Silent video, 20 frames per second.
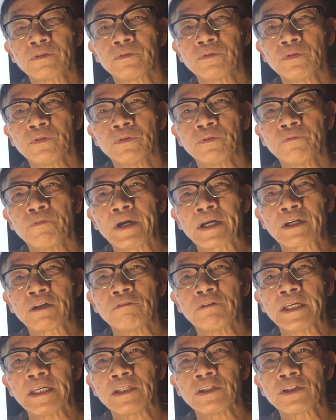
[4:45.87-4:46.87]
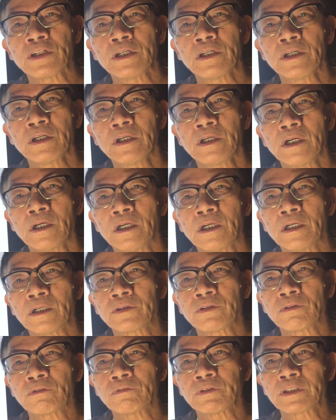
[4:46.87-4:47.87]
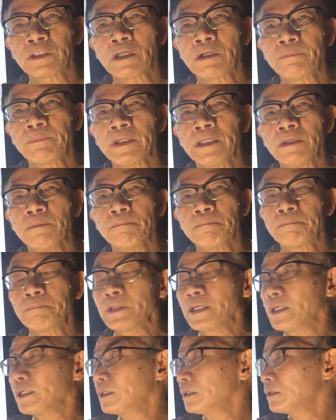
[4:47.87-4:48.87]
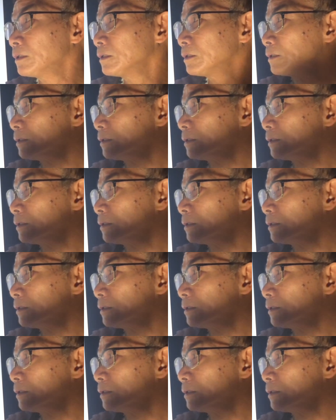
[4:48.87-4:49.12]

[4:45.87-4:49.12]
regulate the glutamate in brain.